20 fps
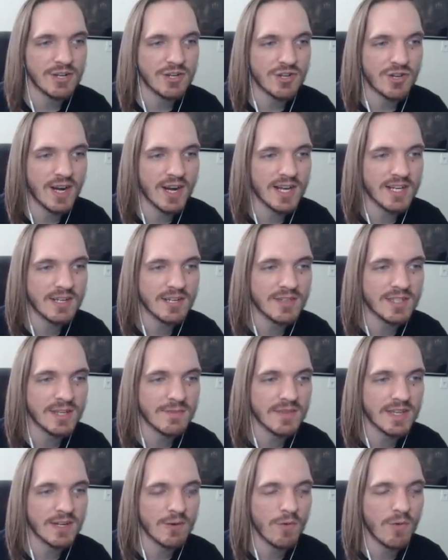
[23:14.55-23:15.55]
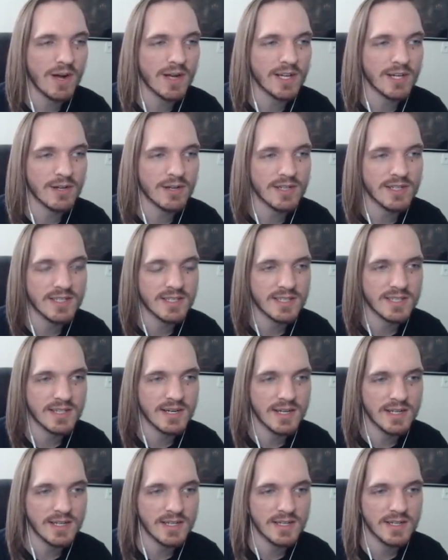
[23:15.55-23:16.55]
try and do something while you're in
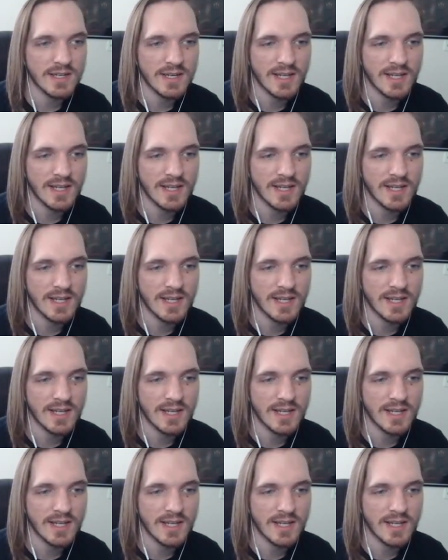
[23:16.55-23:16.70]
stun,